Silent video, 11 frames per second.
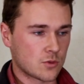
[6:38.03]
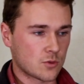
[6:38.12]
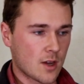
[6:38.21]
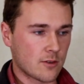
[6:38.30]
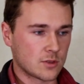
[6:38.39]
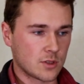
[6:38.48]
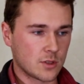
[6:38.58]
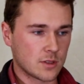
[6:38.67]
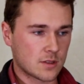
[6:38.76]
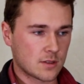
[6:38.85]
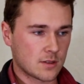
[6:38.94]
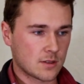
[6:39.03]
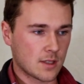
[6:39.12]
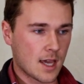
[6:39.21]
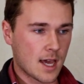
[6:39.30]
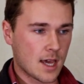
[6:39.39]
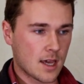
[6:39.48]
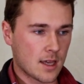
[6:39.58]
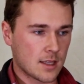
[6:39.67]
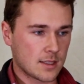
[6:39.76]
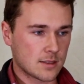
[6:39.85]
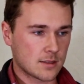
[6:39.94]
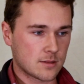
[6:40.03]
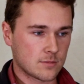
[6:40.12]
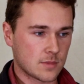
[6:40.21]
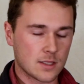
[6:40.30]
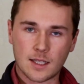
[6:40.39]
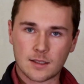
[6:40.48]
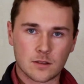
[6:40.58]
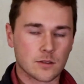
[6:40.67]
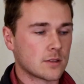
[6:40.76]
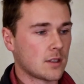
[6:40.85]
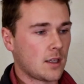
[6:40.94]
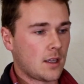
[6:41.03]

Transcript: Drought resilience, it's excellent.